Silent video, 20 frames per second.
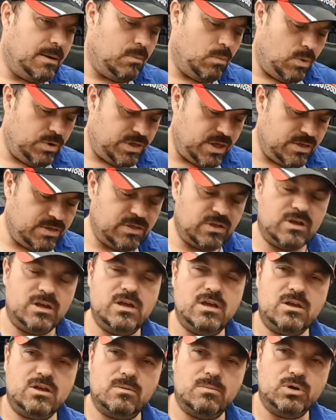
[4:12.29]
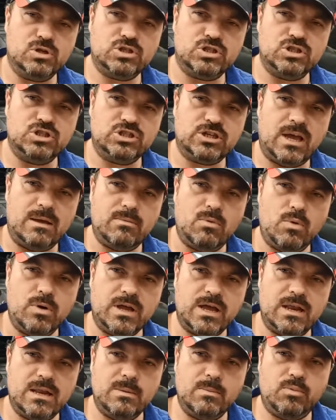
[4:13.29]
Within the combustion chamber, we're
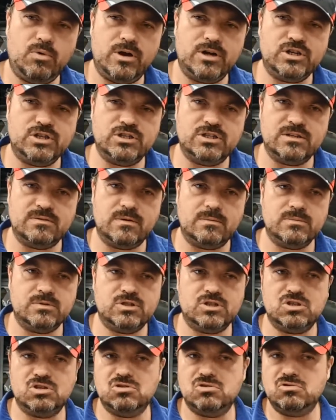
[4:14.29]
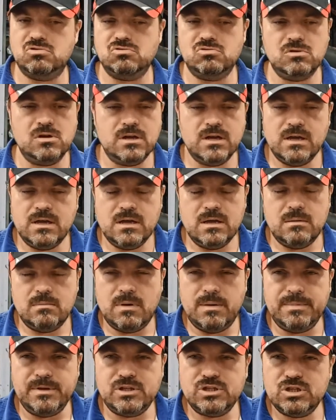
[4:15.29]
getting pressures of up to
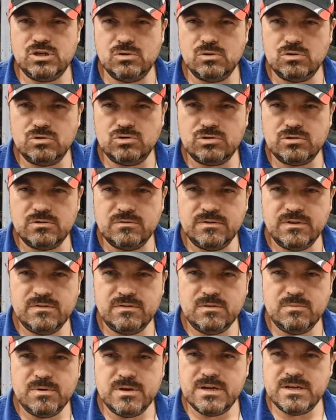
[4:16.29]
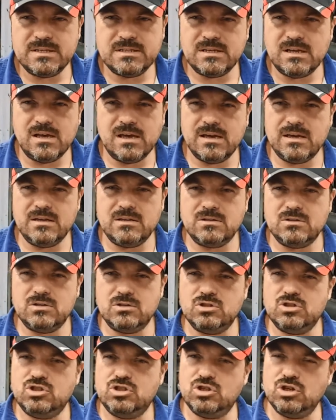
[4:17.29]
maybe 250 psi,
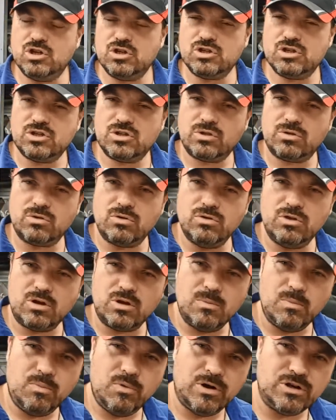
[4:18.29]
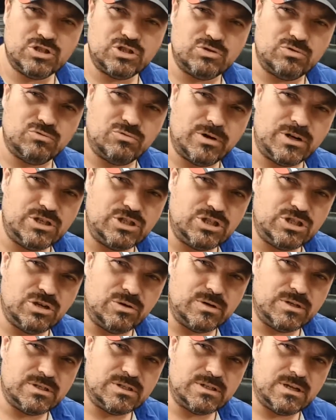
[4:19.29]
just through the compression ratio
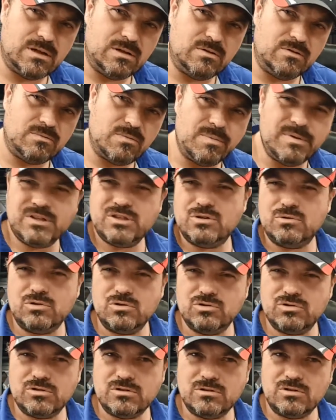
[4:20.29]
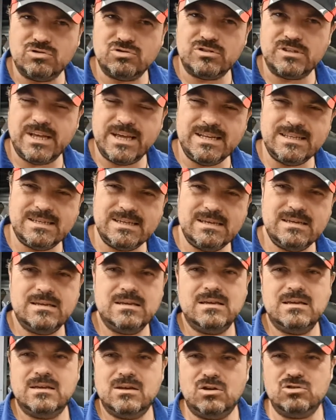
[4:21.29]
itself, maybe 200,
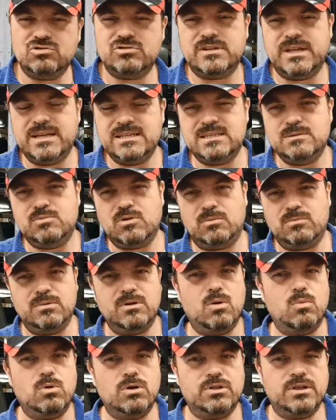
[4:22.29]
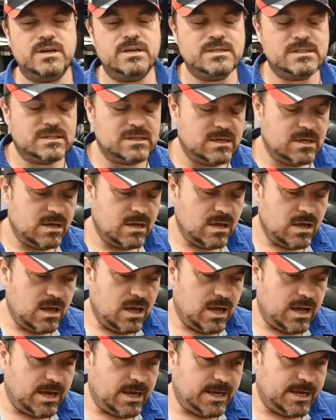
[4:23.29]
180 probably on one of these,
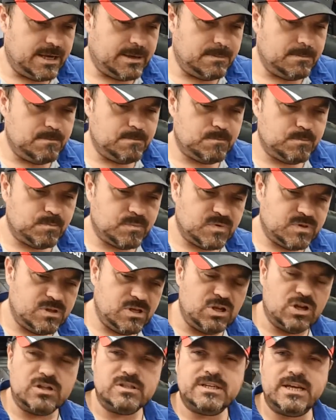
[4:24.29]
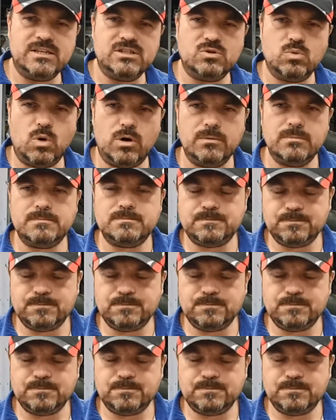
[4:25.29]
10 to 1.